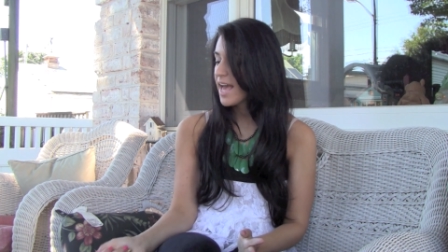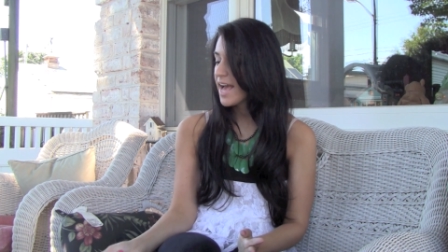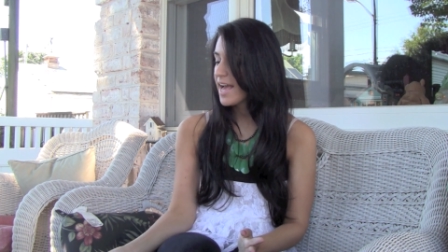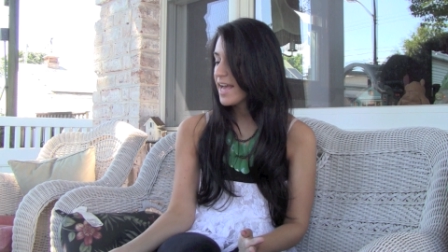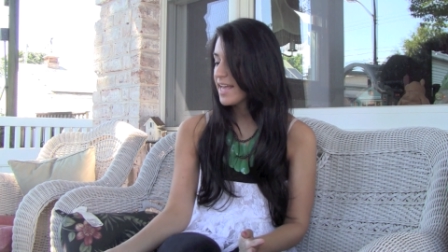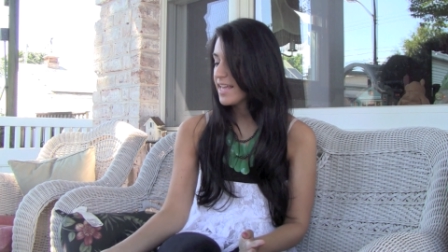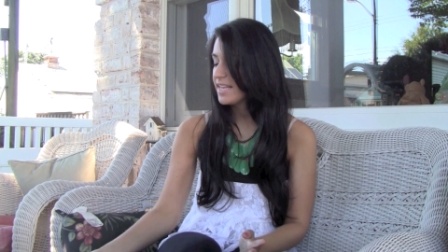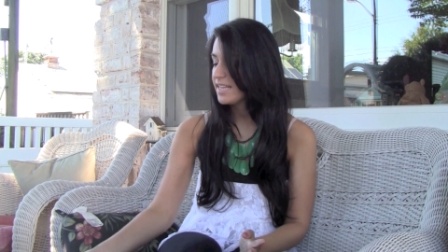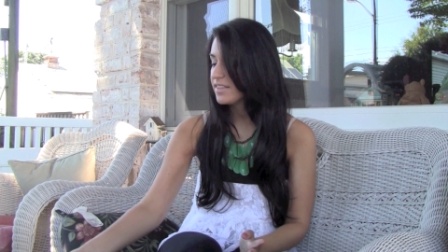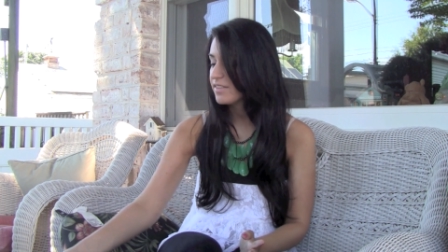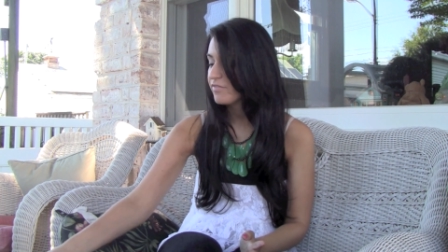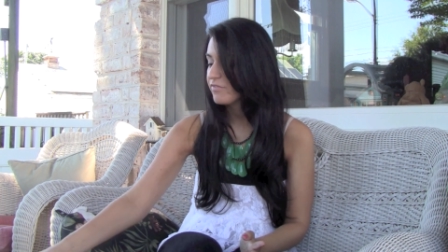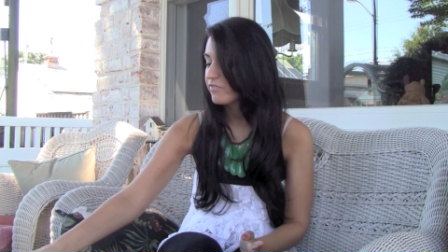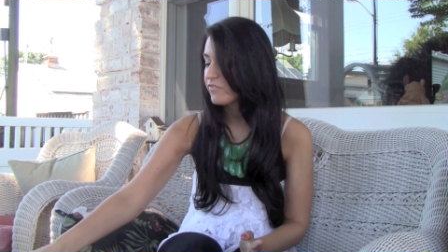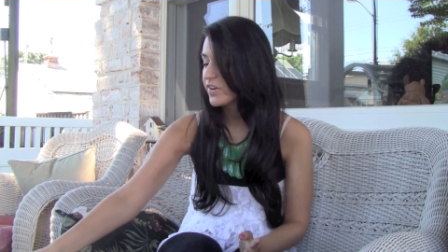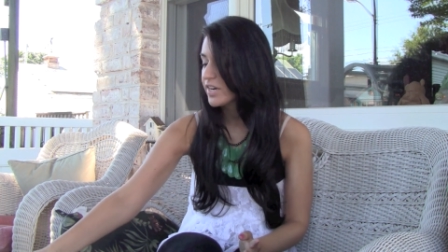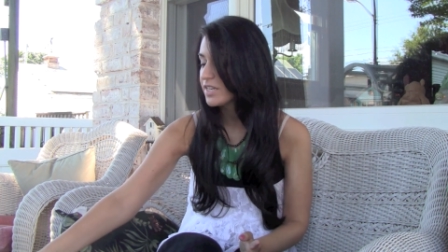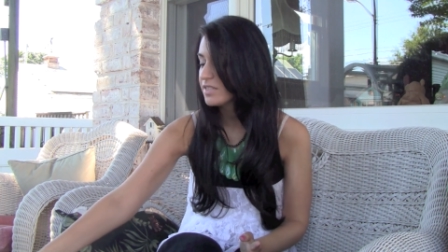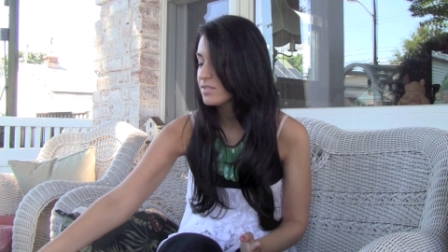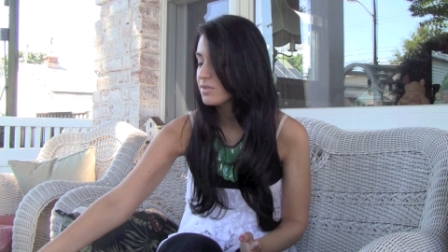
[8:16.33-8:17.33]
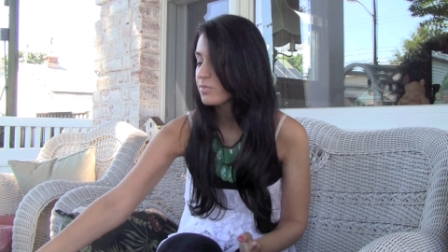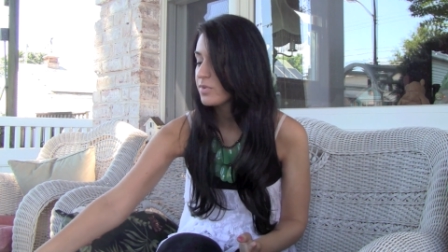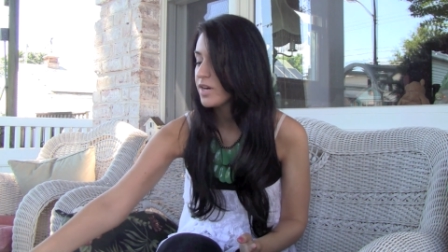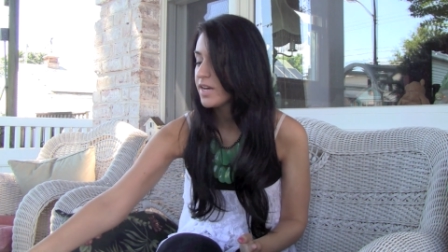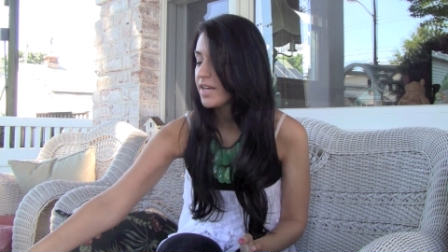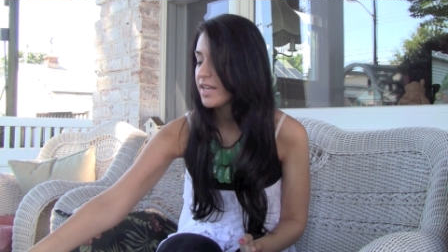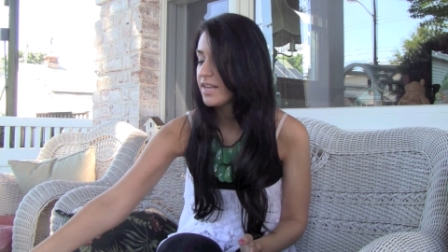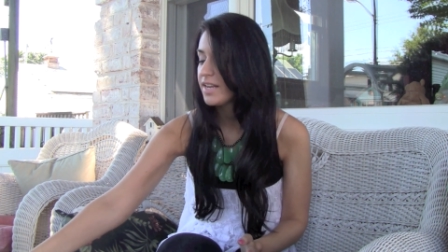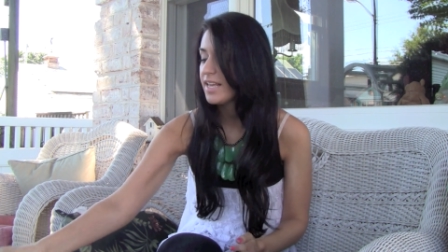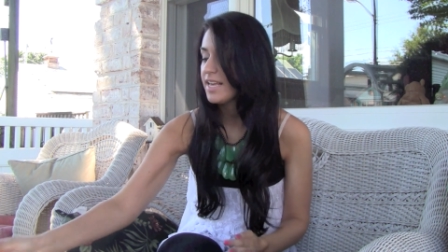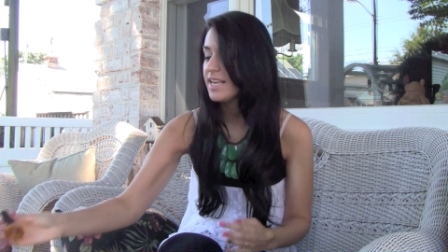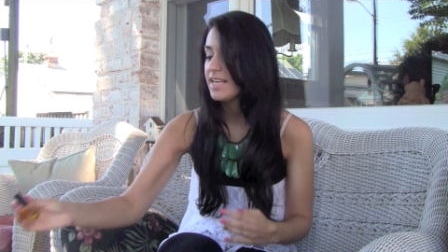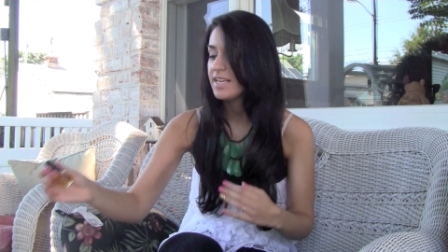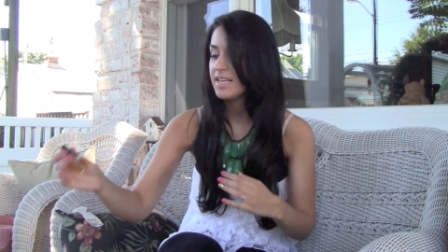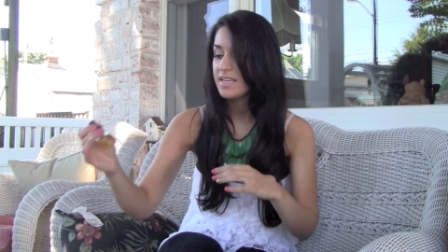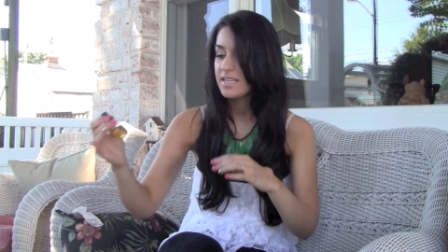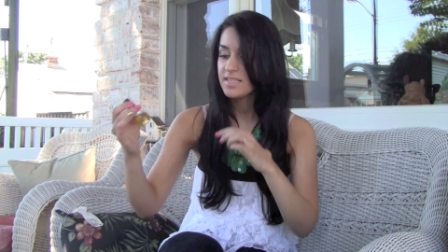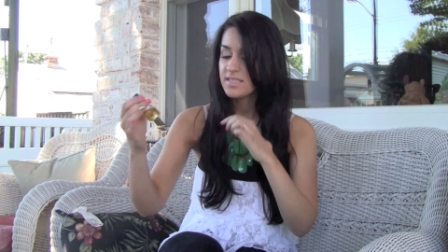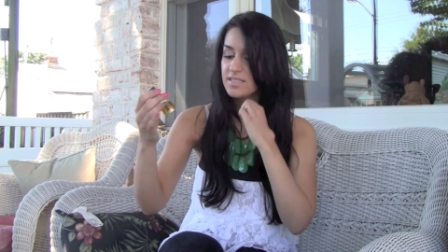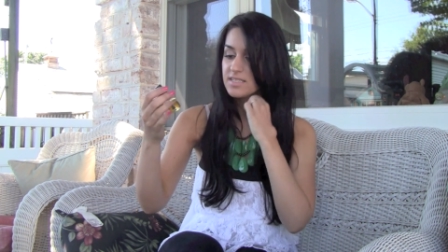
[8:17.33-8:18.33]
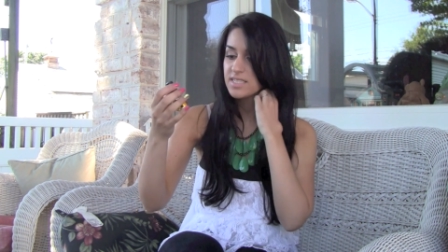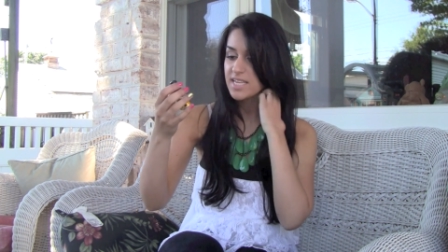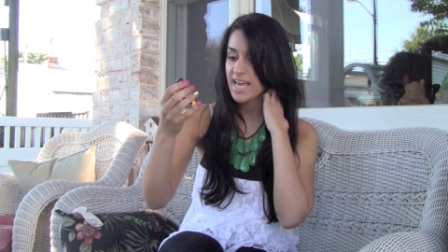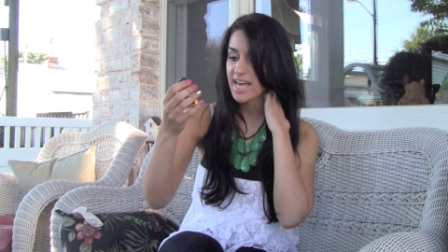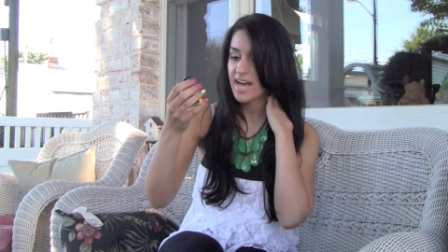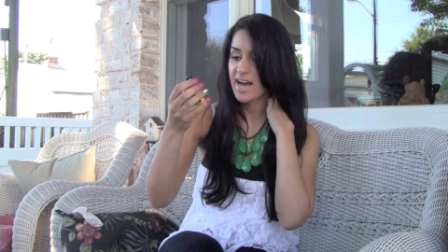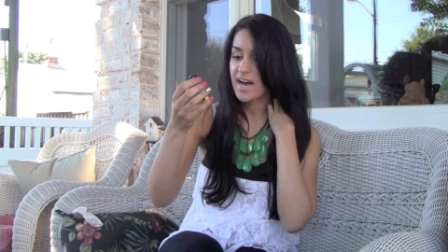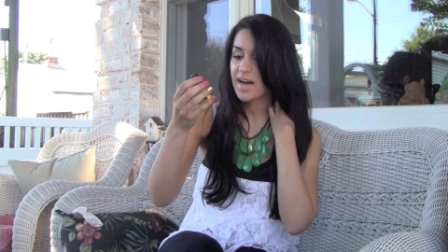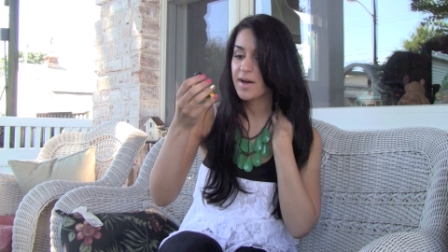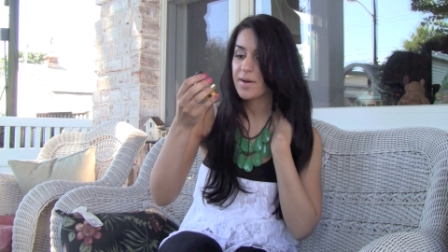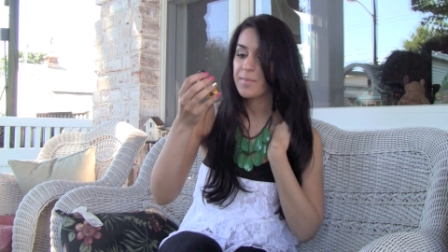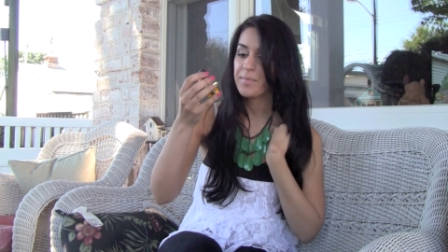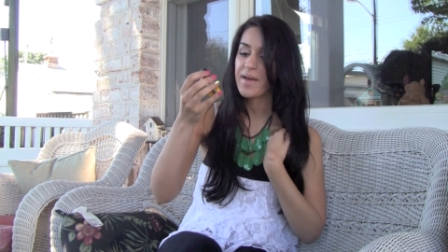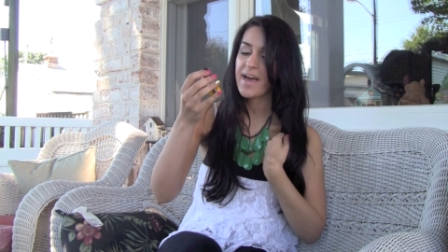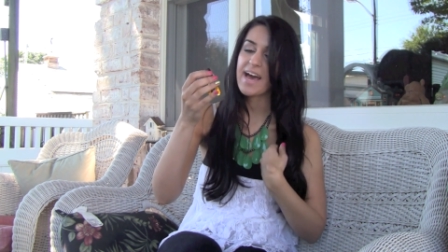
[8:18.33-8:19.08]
And the first one is um,